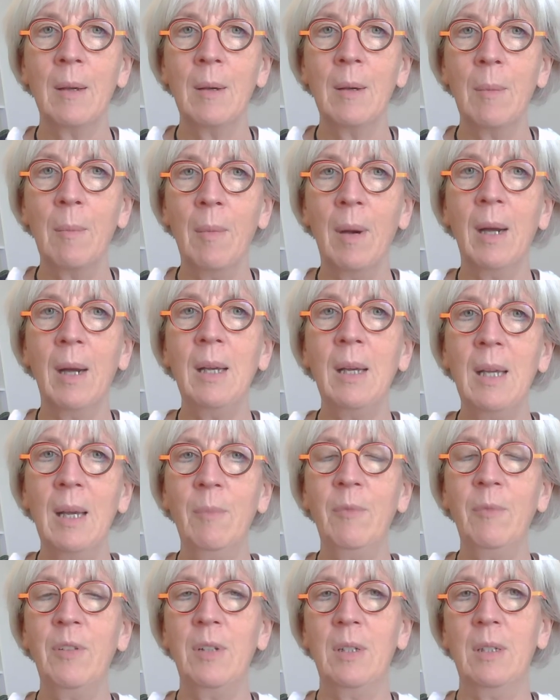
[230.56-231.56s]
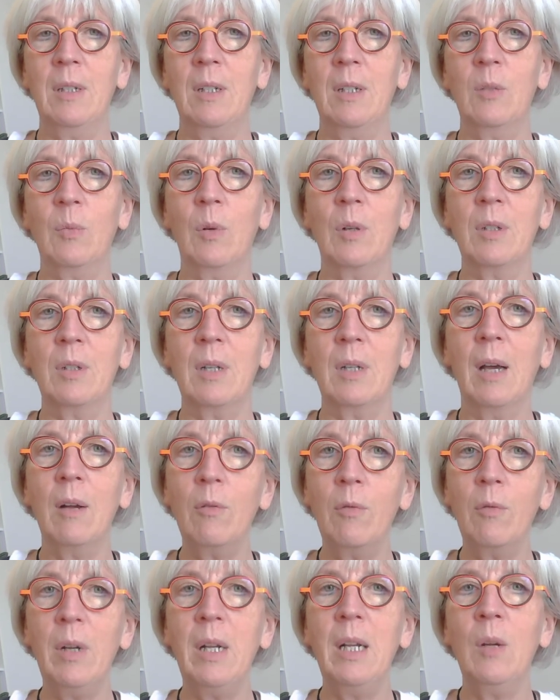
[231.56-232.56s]
my emphasis was I
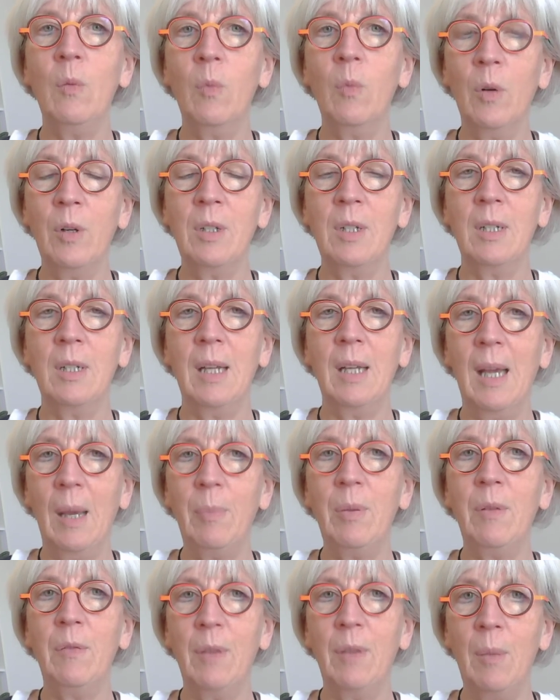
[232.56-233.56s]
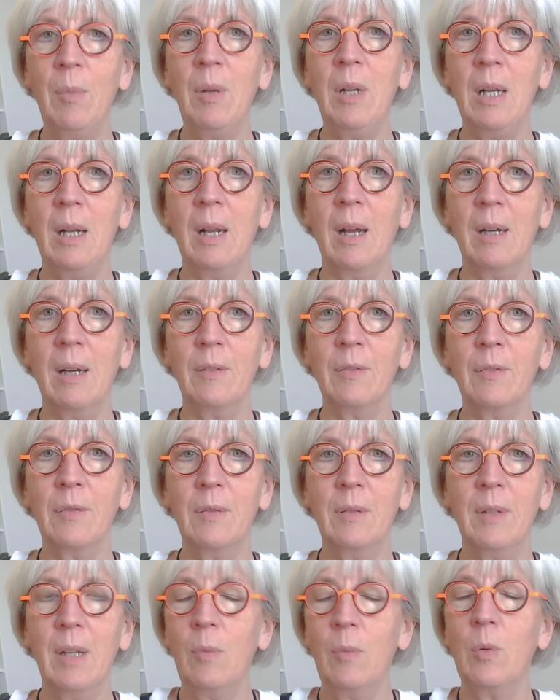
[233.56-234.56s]
really wanted a happy family life.
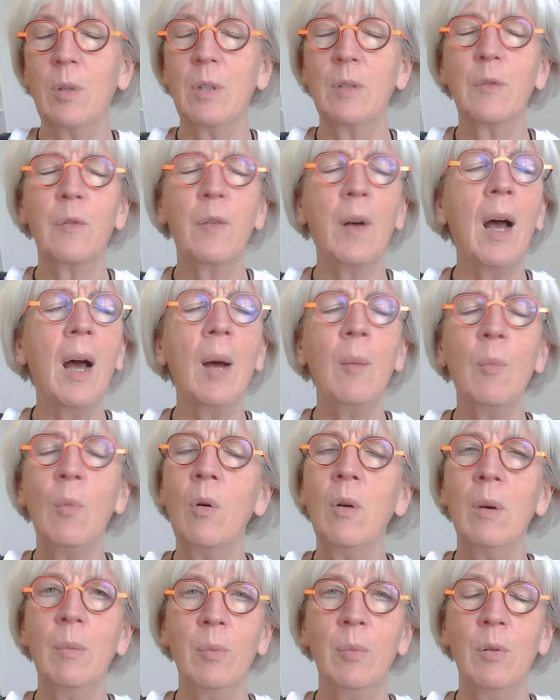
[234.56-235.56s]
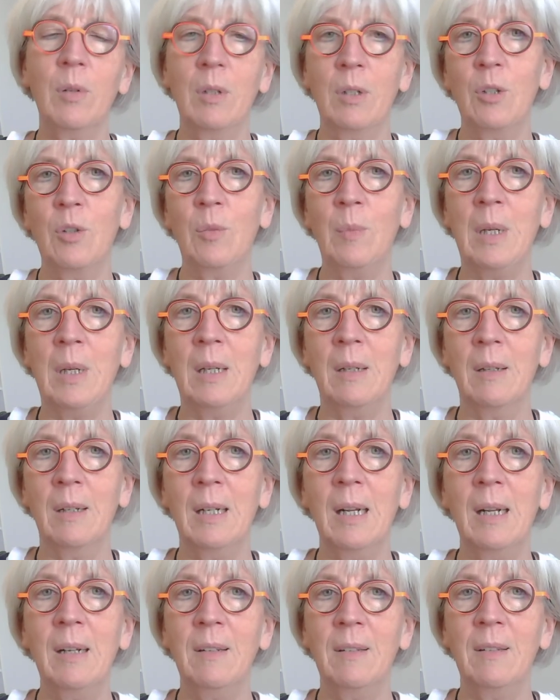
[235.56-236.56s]
That was far more important to me
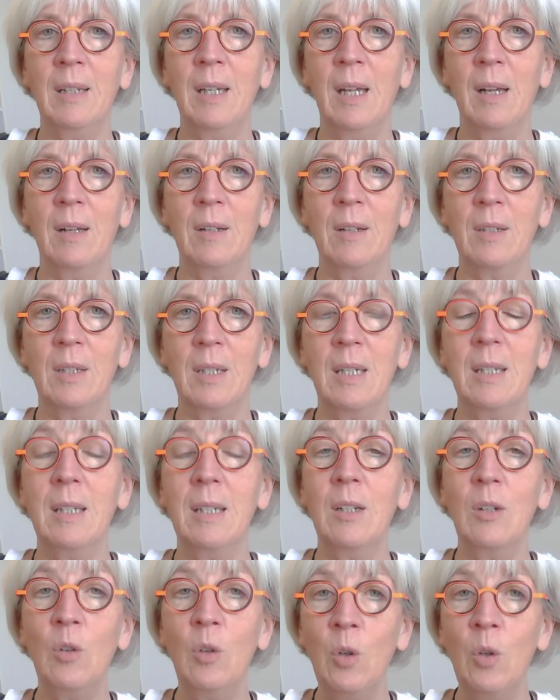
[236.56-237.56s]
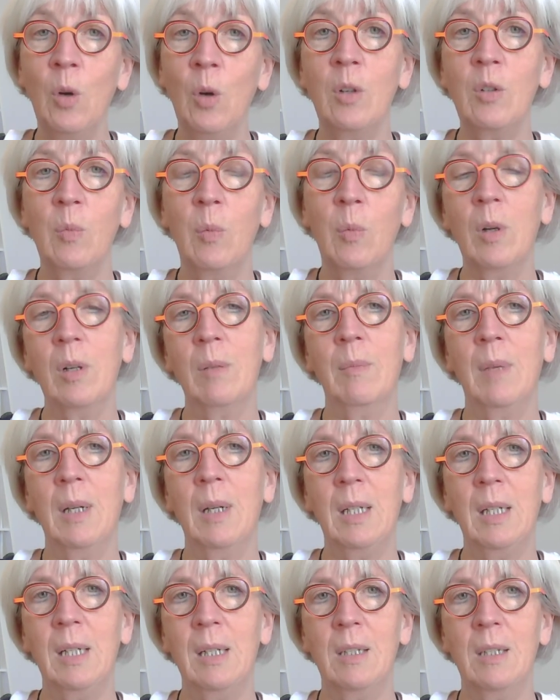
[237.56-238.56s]
than anything else. I did not want my
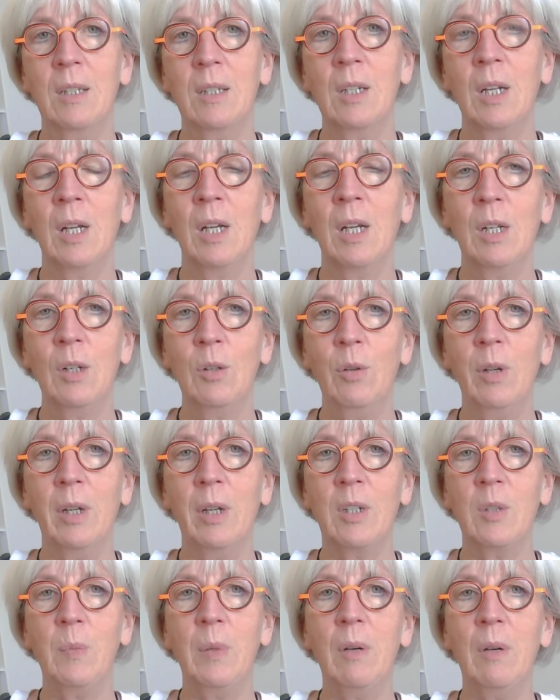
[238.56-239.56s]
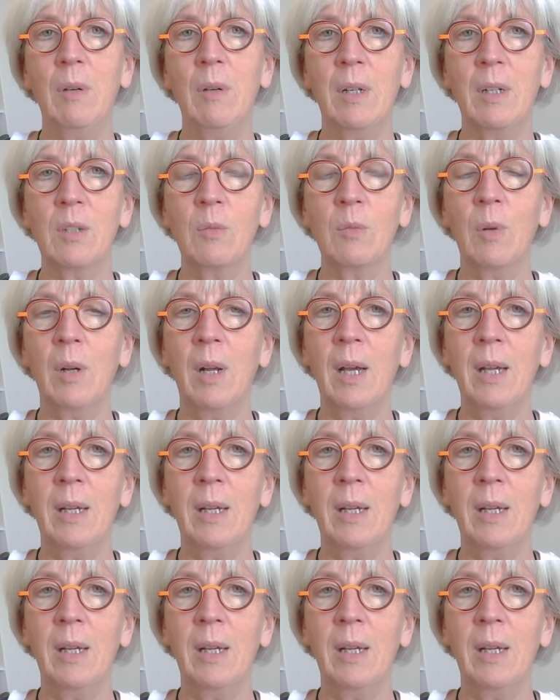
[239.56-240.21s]
kids to experience what I